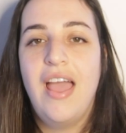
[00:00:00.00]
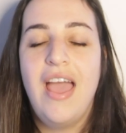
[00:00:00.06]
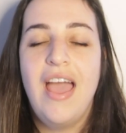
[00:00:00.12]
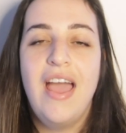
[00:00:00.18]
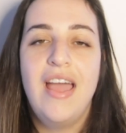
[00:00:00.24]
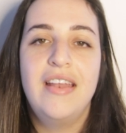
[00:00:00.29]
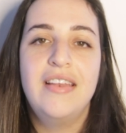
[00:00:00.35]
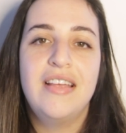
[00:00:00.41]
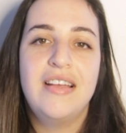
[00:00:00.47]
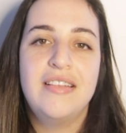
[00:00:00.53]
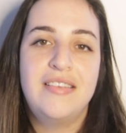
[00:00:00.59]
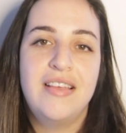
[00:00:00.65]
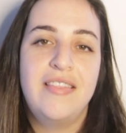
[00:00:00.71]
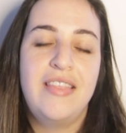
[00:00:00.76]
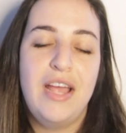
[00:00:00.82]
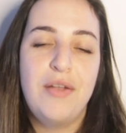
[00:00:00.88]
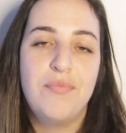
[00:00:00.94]
And it's
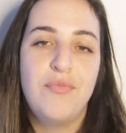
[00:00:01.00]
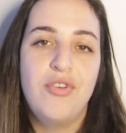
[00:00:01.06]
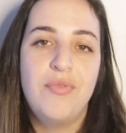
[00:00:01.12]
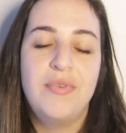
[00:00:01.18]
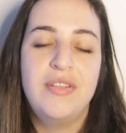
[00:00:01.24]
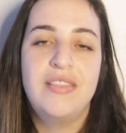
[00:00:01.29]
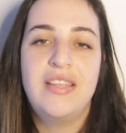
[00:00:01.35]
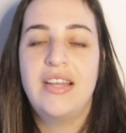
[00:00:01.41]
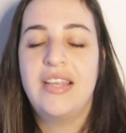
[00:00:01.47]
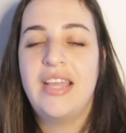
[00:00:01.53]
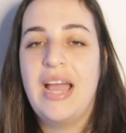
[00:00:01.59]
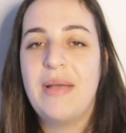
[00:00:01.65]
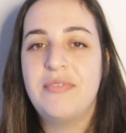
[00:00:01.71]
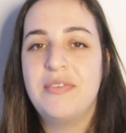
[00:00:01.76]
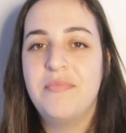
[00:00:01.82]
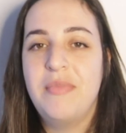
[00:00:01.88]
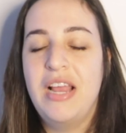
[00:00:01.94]
at that moment that
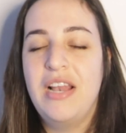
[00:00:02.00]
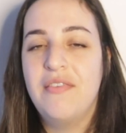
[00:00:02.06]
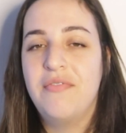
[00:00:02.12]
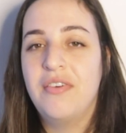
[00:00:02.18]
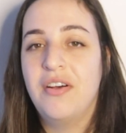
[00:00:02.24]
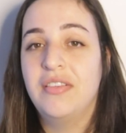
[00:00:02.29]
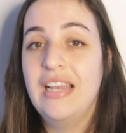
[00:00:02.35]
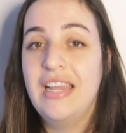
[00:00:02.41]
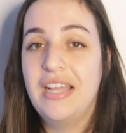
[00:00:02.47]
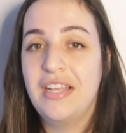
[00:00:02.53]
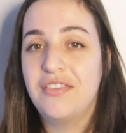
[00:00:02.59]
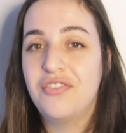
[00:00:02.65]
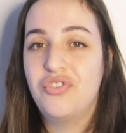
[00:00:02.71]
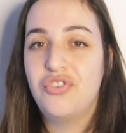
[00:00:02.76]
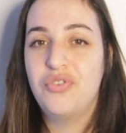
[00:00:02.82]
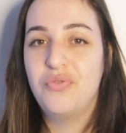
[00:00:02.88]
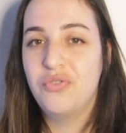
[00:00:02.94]
Captain Bielefeld
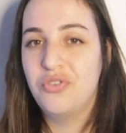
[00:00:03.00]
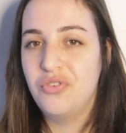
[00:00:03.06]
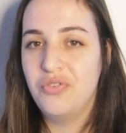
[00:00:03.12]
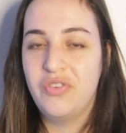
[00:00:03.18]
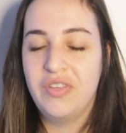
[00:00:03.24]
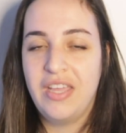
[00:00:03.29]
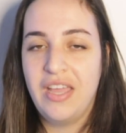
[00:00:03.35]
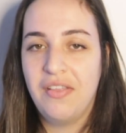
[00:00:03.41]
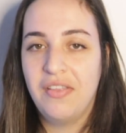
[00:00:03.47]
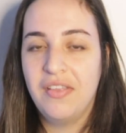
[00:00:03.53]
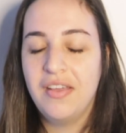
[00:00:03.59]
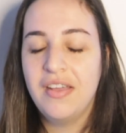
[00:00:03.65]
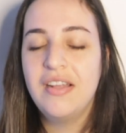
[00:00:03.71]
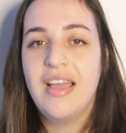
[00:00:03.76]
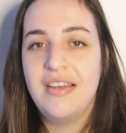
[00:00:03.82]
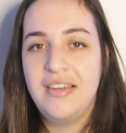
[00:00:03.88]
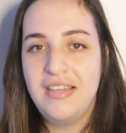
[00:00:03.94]
linked 2 and 2 together,
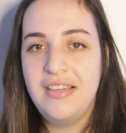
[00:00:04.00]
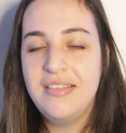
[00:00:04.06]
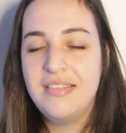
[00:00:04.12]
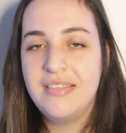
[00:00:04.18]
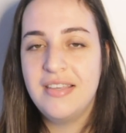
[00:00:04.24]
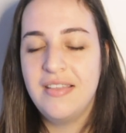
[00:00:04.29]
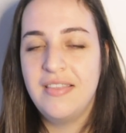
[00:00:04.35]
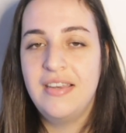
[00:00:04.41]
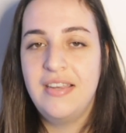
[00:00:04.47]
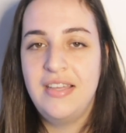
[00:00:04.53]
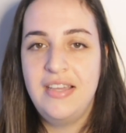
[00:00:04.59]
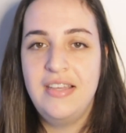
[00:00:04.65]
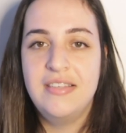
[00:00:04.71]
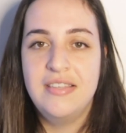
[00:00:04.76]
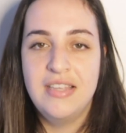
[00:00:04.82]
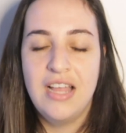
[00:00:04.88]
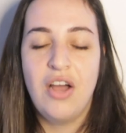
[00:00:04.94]
and he said that
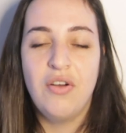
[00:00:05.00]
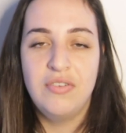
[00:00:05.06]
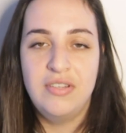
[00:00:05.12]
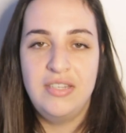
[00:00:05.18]
he's now